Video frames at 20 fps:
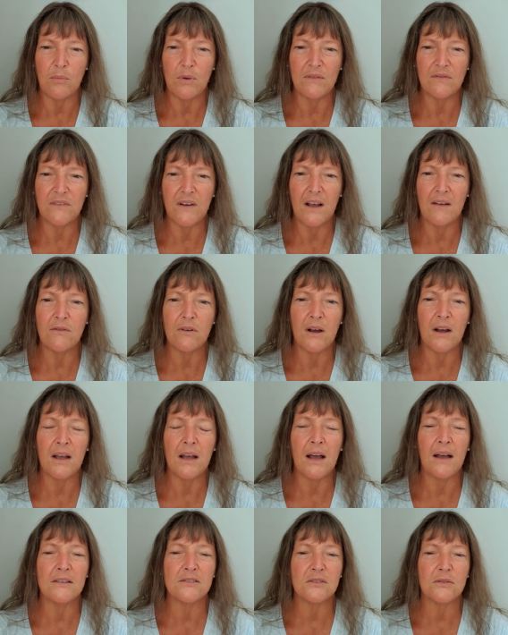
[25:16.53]
But Father, I
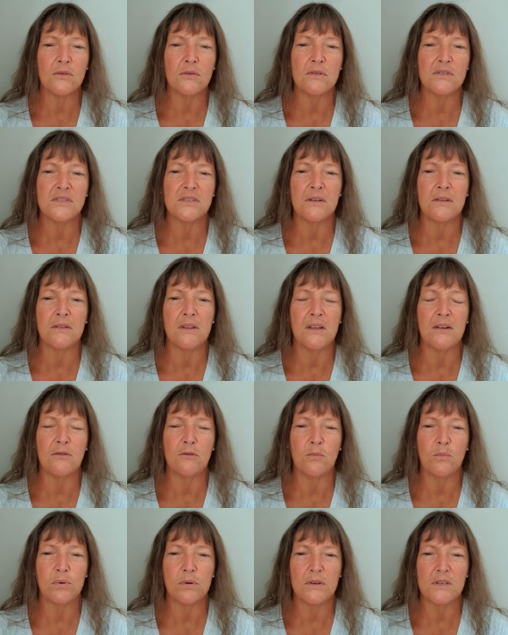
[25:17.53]
ask also that it
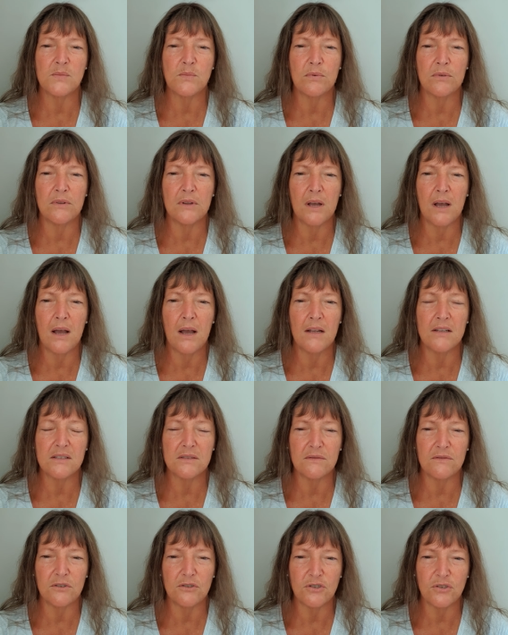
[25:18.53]
will prosper in the
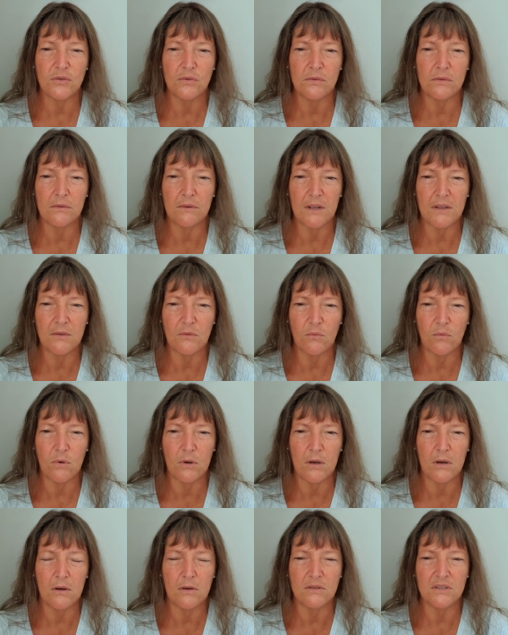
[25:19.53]
hearts of your children around the
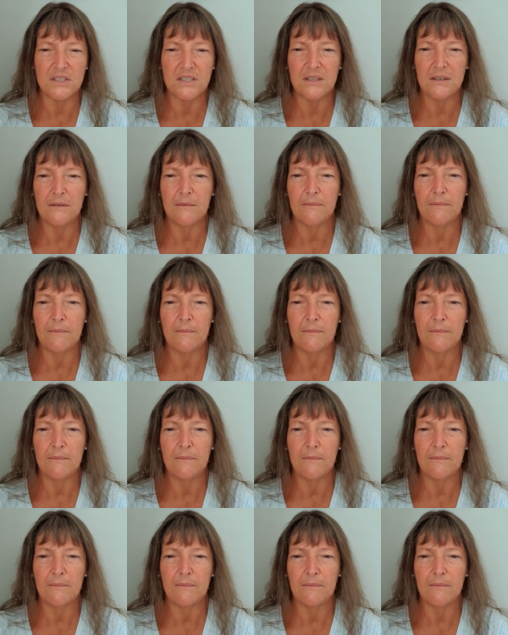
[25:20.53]
world.